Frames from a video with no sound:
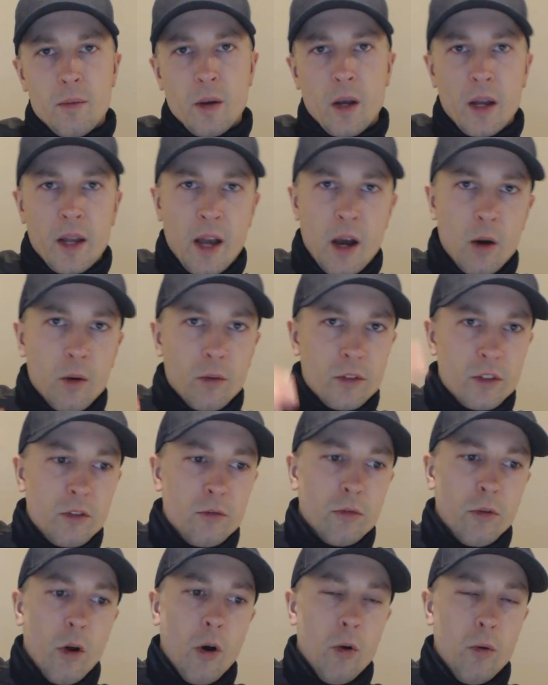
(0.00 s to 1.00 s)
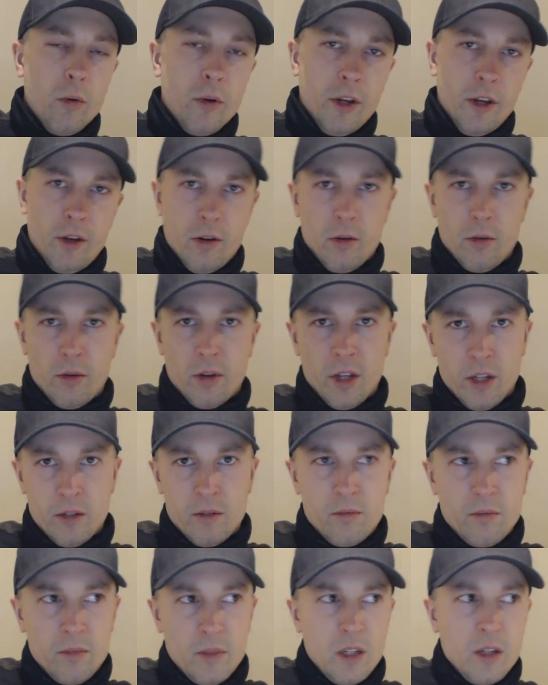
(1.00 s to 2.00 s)
accounts grow and you don't
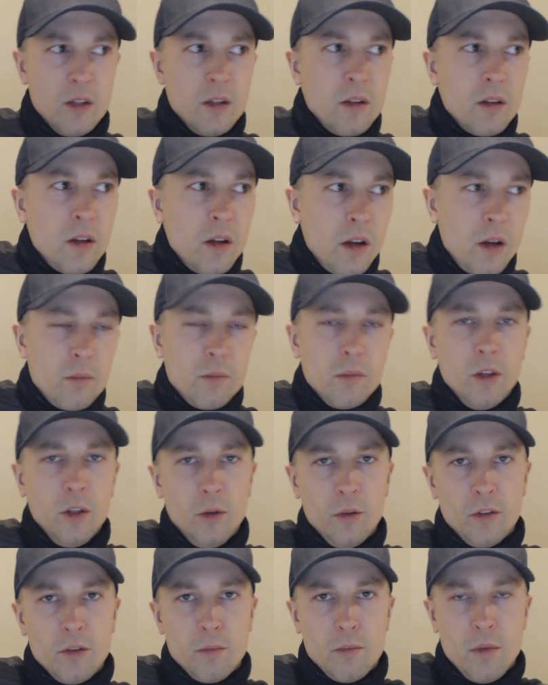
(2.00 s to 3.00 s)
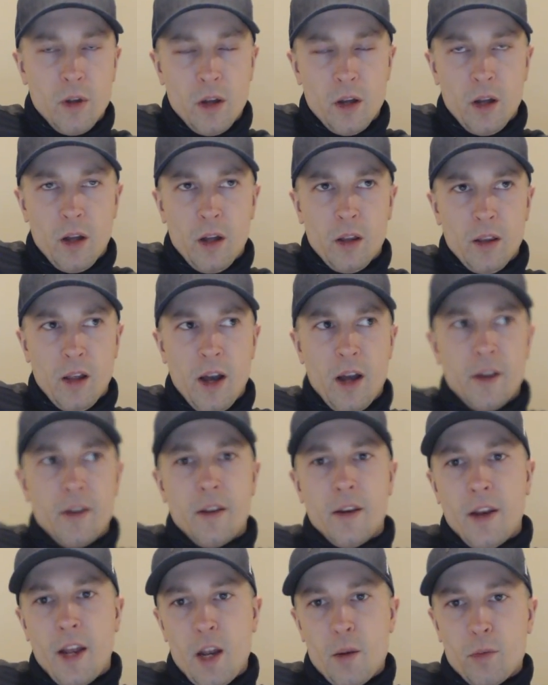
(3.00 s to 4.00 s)
get lose a
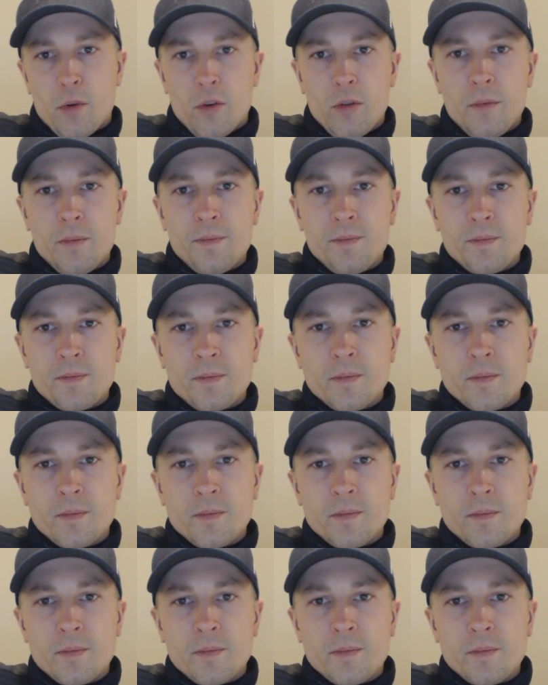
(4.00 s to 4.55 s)
lot in April.